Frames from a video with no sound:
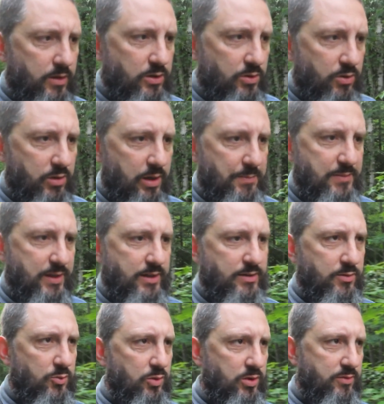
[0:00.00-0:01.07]
you don't
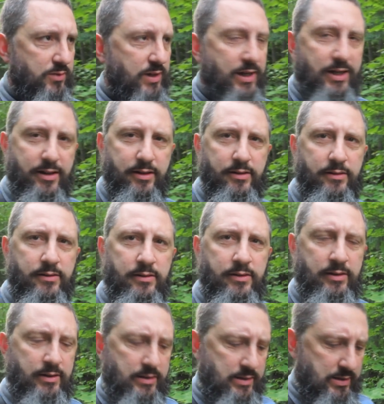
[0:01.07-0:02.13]
update the Word of God
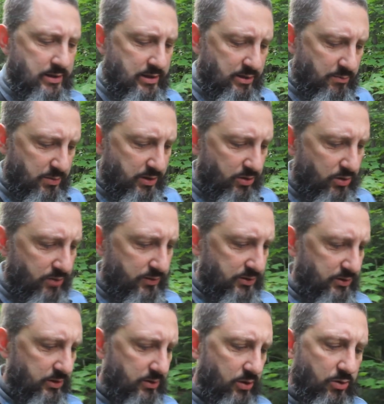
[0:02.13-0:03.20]
but all of a
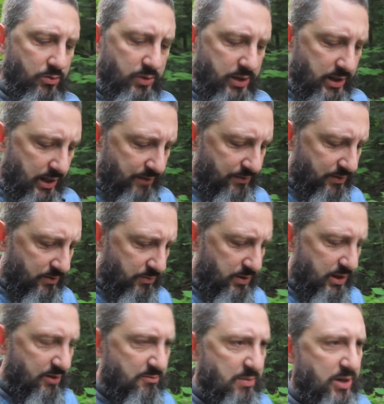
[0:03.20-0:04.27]
sudden oh we have
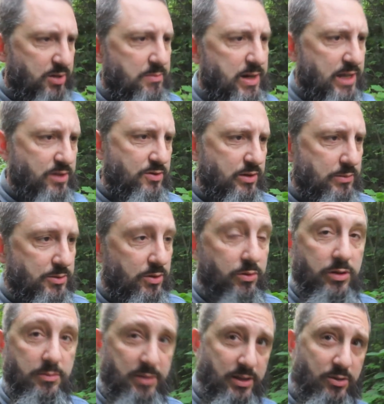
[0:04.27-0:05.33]
we have better manuscripts
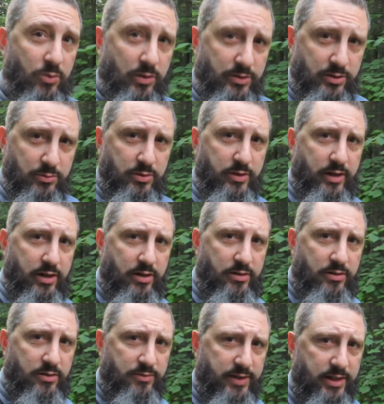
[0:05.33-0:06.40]
oh you mean the ones that were
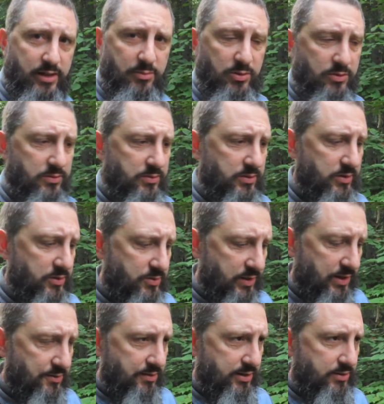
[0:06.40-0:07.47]
there available to the
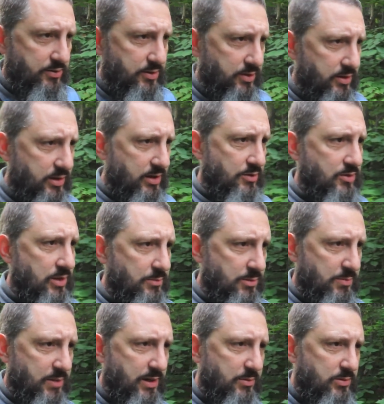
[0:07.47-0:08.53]
translators of the king
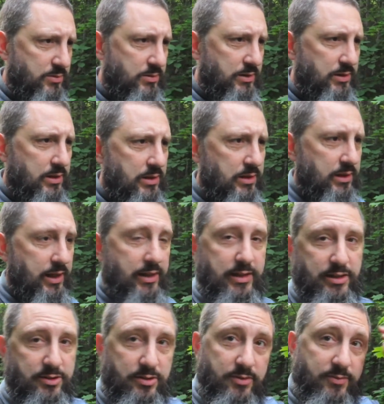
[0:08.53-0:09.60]
james bible at
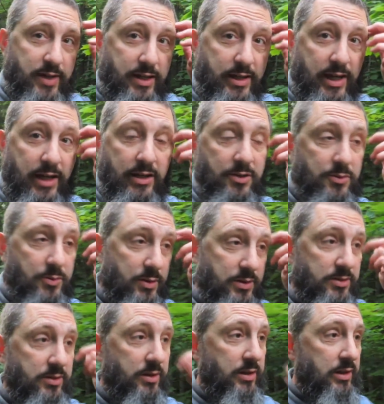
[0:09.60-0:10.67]
least vaticanus
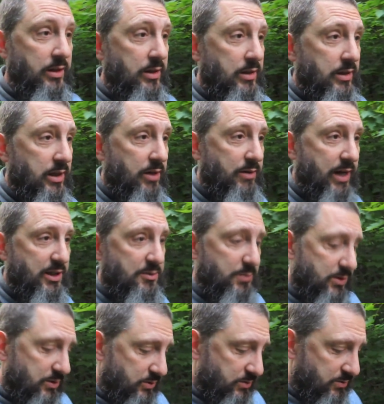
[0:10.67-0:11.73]
was
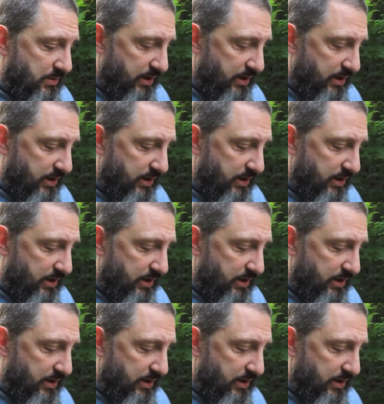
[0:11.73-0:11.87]
erasmus knew